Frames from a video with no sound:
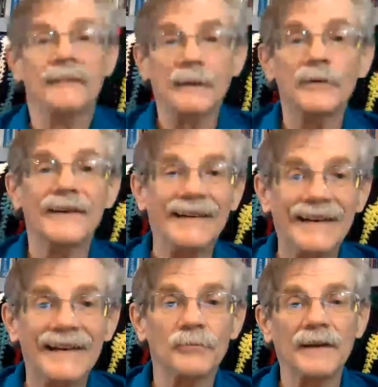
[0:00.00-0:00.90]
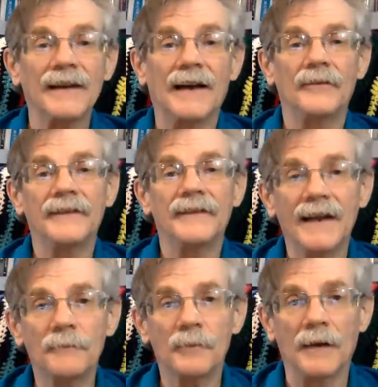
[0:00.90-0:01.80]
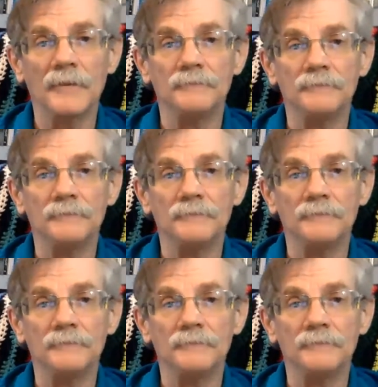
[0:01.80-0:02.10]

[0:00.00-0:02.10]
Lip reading: you would say, yes, we have a debt problem.